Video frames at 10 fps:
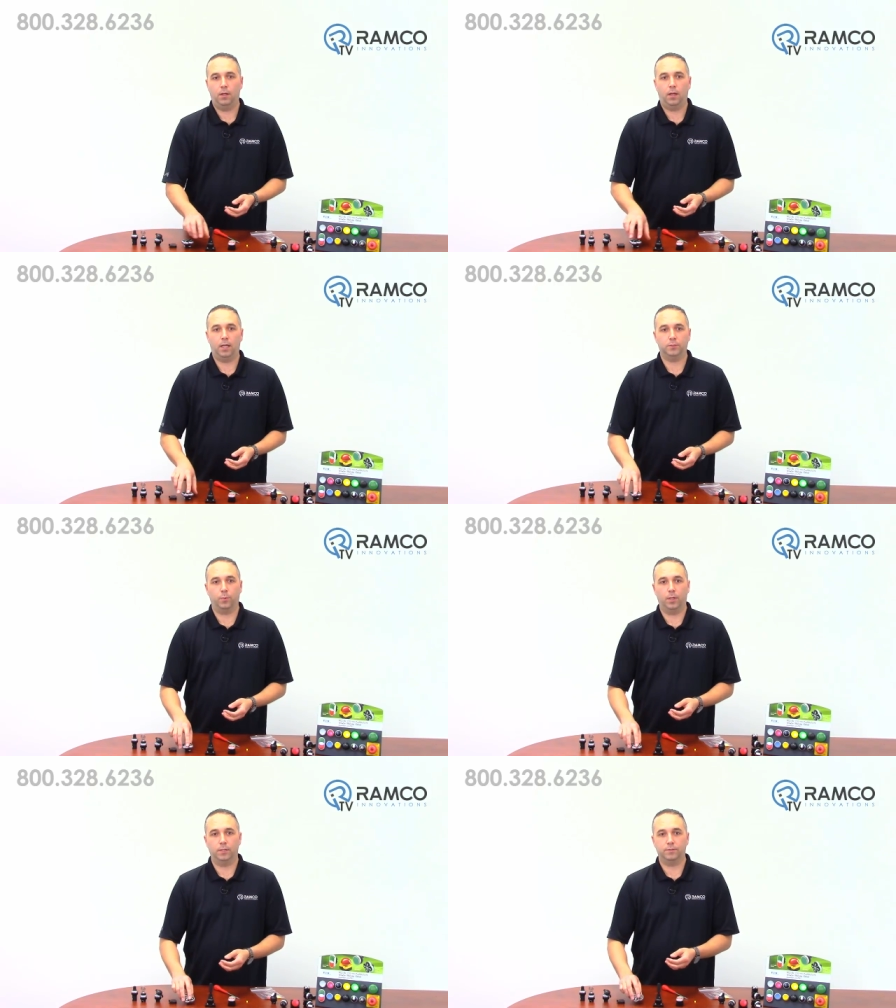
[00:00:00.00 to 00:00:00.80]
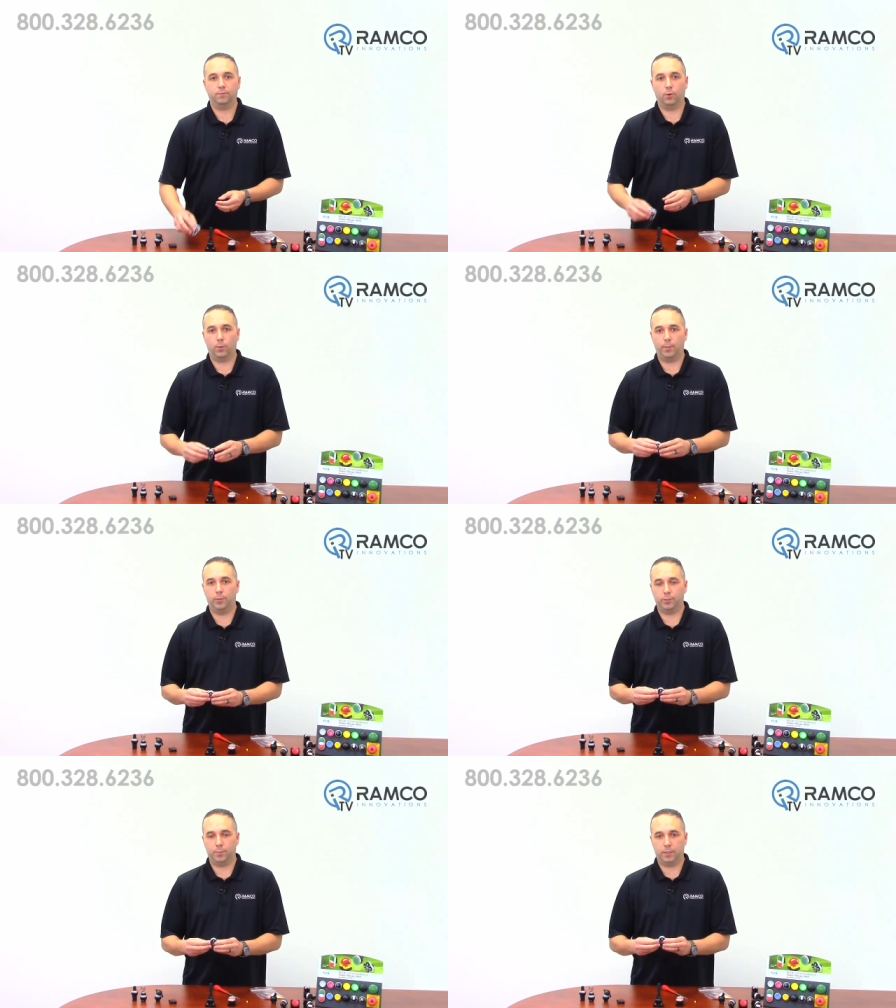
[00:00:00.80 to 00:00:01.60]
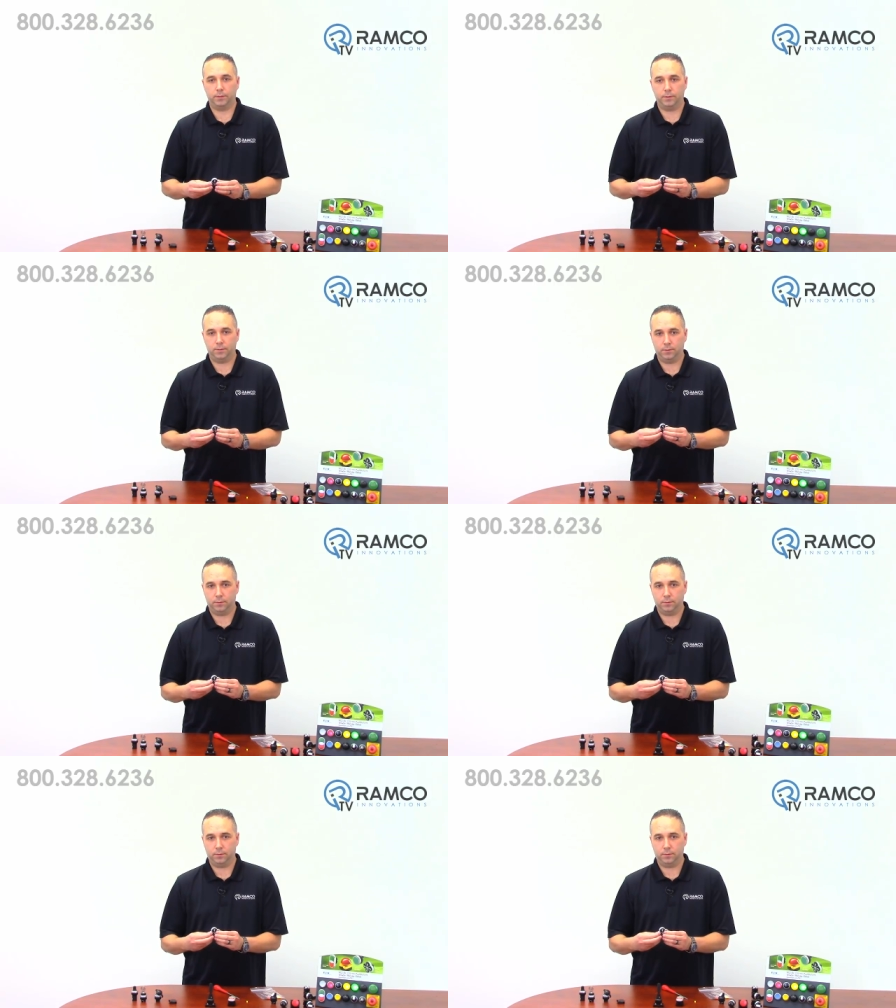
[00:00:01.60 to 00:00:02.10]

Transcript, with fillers: as well as 4-way push buttons,